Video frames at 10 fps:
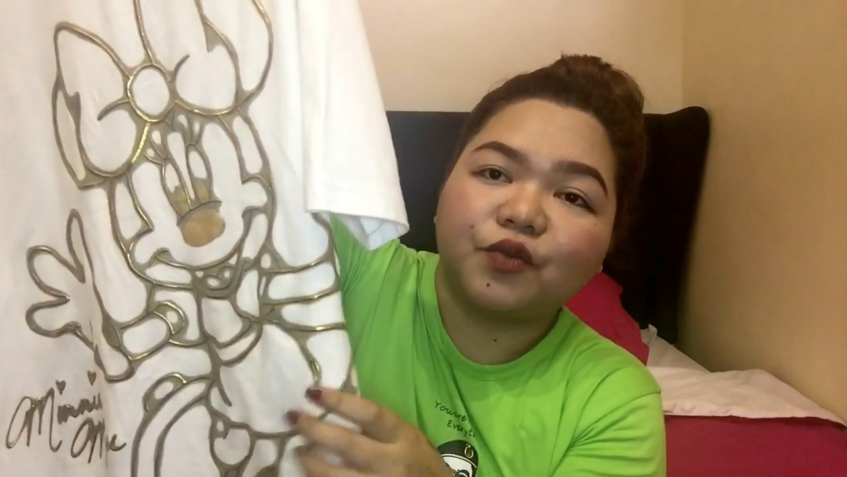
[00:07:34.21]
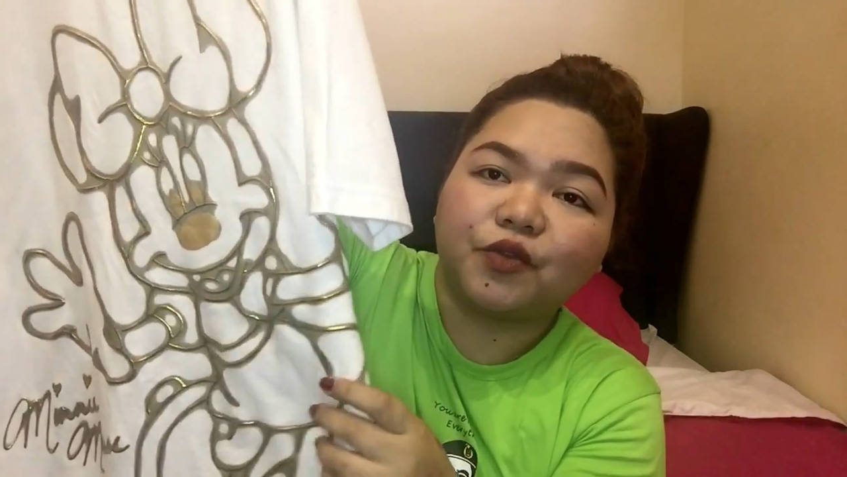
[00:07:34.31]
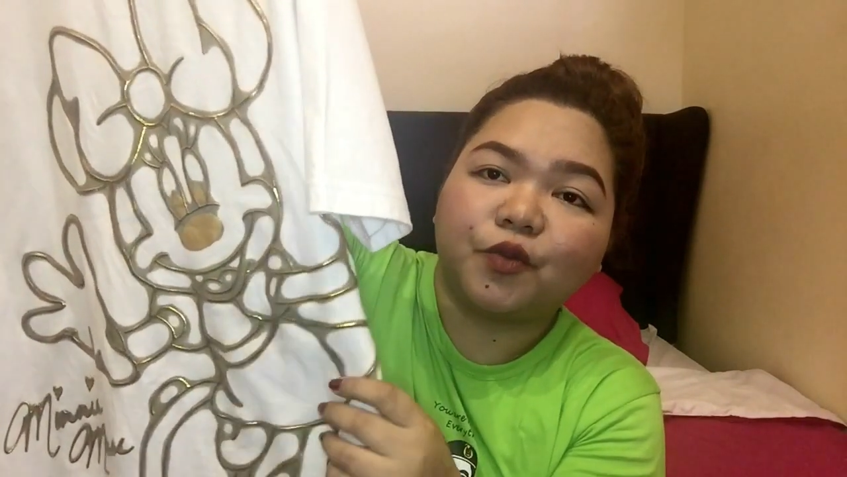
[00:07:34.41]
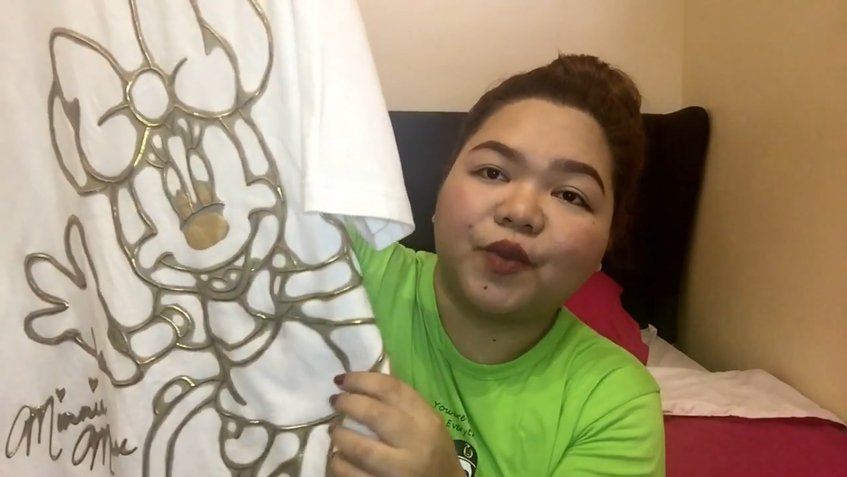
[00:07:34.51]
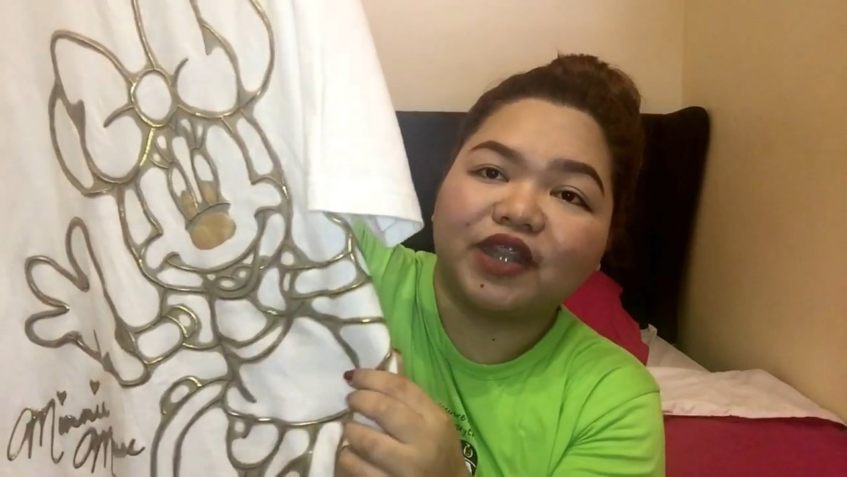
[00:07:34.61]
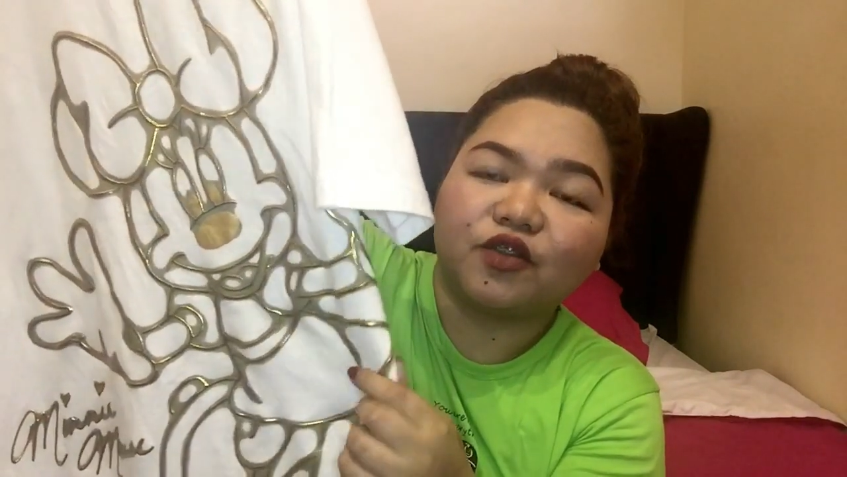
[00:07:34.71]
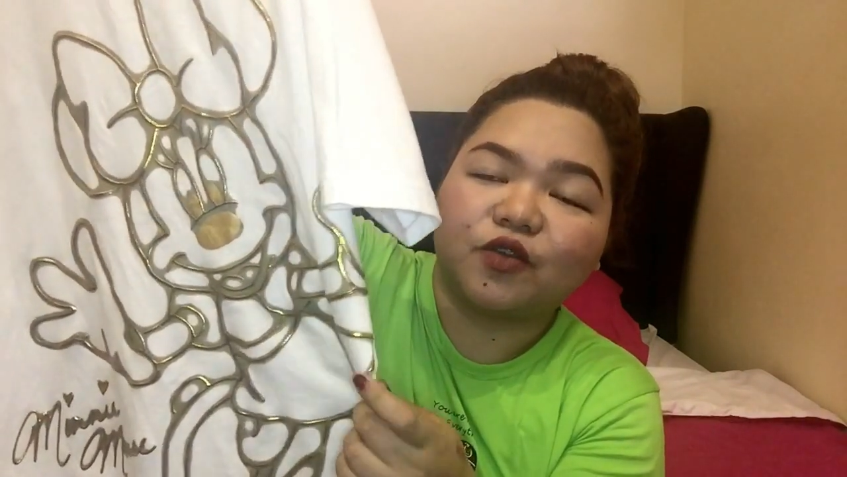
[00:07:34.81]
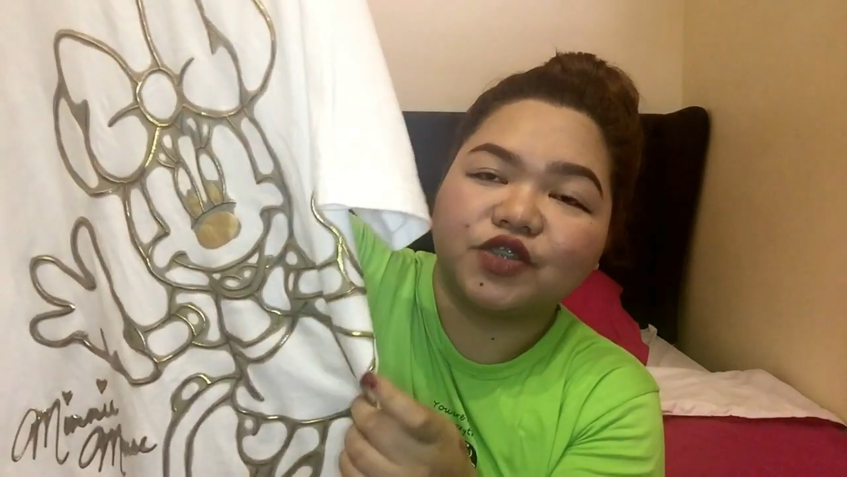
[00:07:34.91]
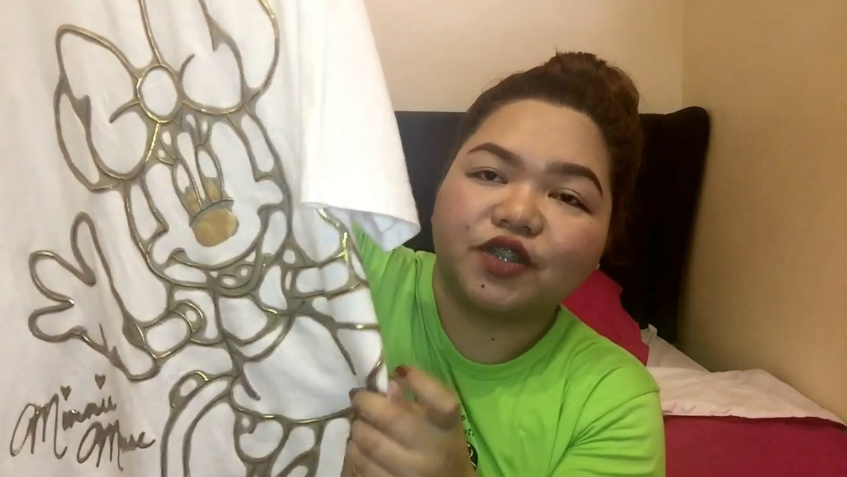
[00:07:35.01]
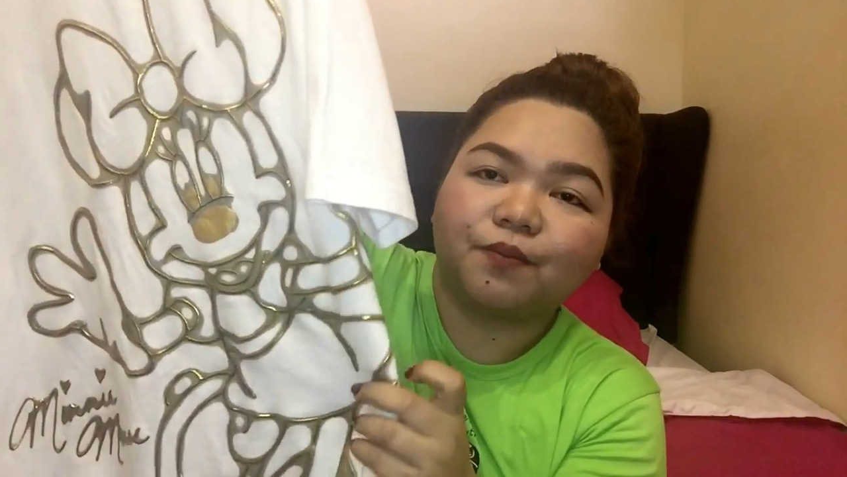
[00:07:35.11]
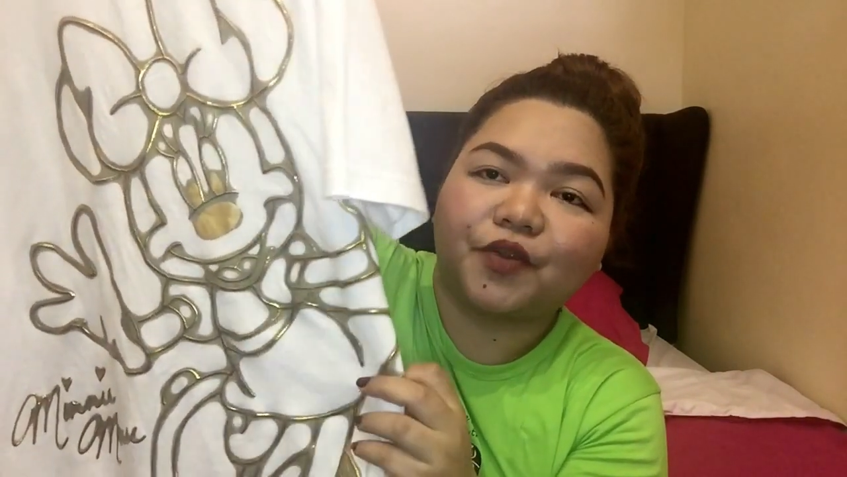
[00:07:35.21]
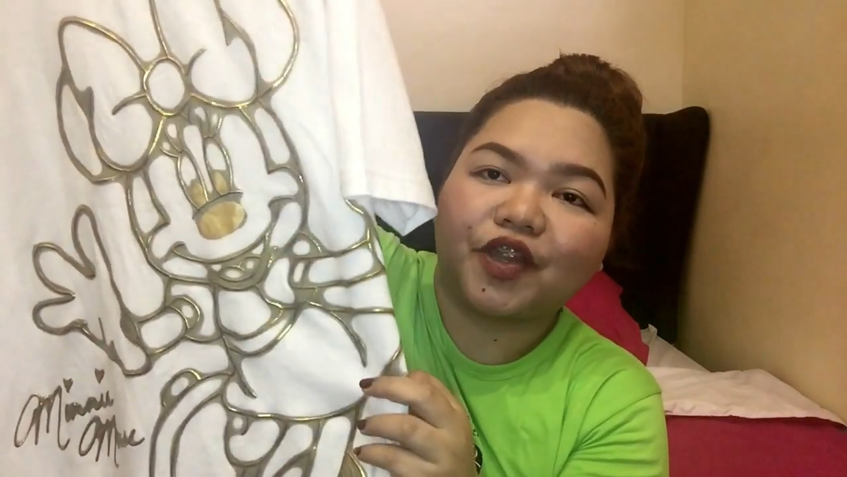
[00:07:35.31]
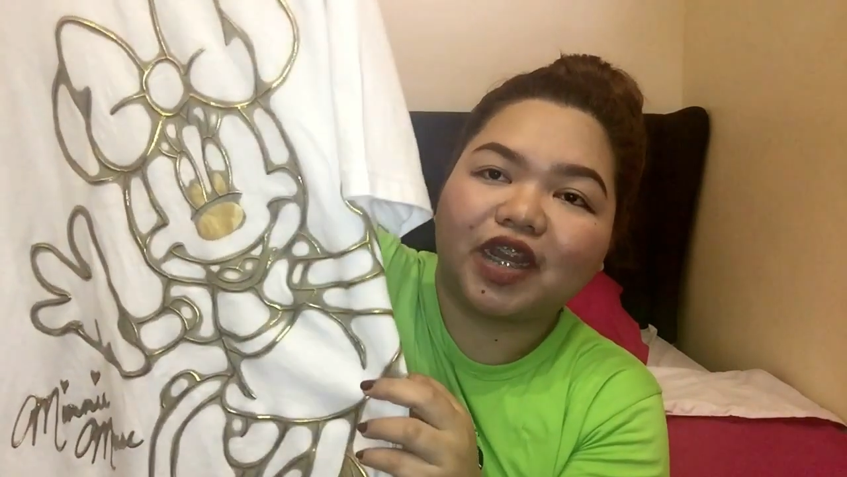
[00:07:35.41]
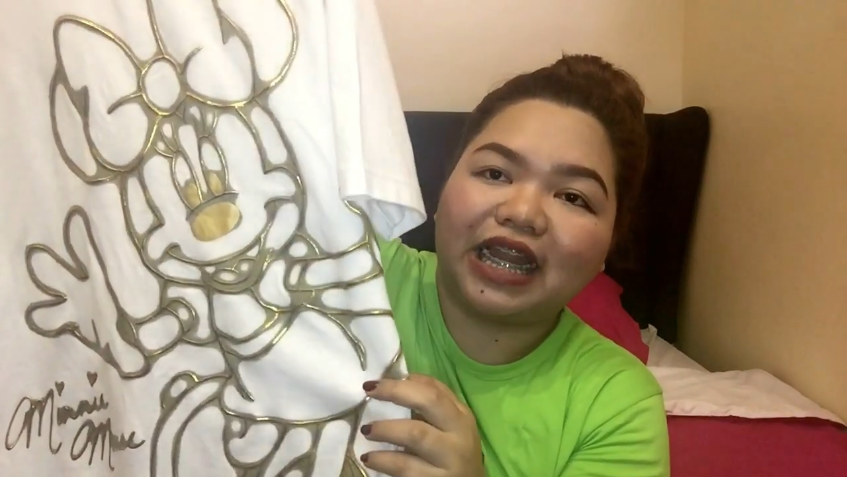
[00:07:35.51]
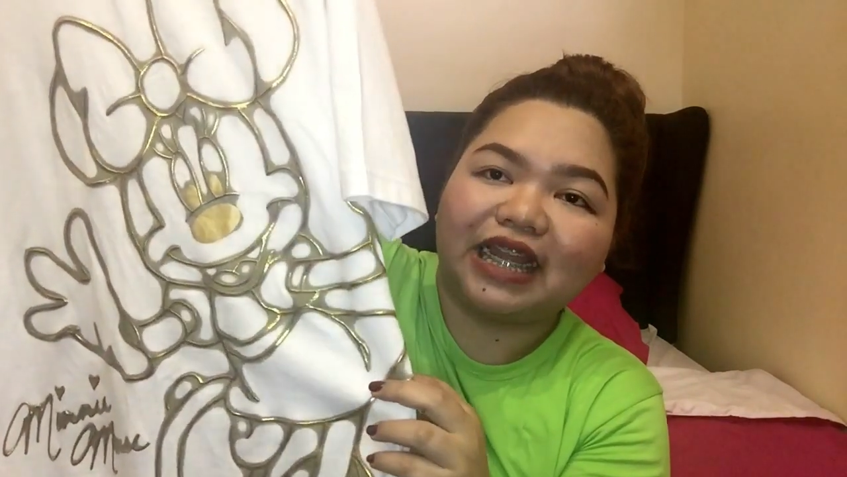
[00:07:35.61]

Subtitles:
When we went to Ocean Park